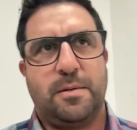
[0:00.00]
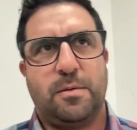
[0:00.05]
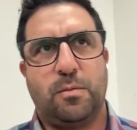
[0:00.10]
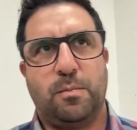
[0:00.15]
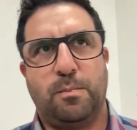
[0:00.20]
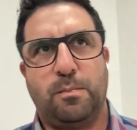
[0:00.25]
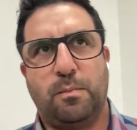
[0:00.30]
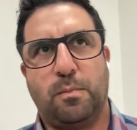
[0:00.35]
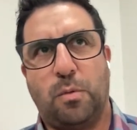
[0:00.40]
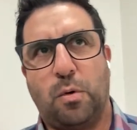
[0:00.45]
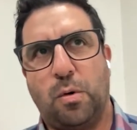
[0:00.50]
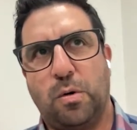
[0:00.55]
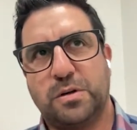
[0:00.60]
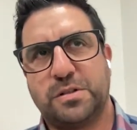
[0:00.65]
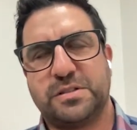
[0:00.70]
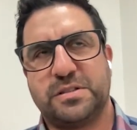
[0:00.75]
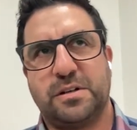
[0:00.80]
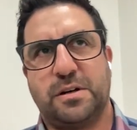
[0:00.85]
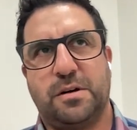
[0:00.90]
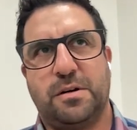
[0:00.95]
more
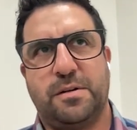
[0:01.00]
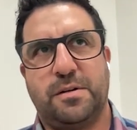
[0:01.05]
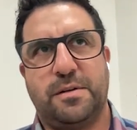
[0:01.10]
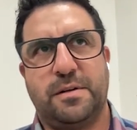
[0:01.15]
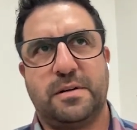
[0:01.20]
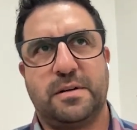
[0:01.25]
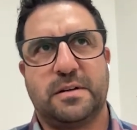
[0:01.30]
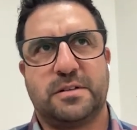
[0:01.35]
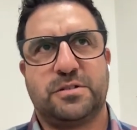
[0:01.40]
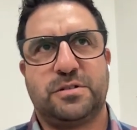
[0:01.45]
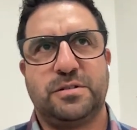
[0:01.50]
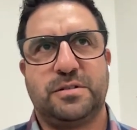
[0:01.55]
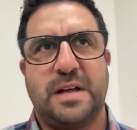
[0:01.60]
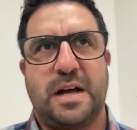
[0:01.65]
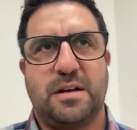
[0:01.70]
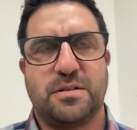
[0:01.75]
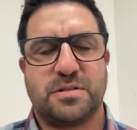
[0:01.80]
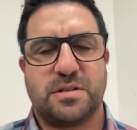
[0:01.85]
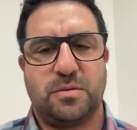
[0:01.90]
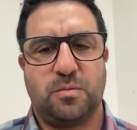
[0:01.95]
so in
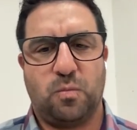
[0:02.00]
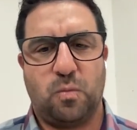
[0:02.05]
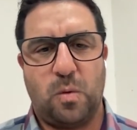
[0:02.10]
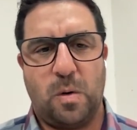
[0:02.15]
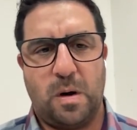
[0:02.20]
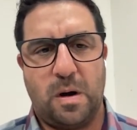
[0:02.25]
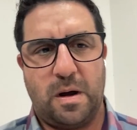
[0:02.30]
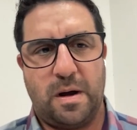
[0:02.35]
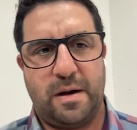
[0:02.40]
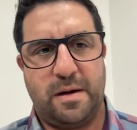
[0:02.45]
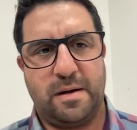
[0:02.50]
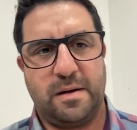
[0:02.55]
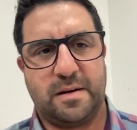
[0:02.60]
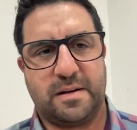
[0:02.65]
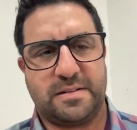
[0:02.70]
2001,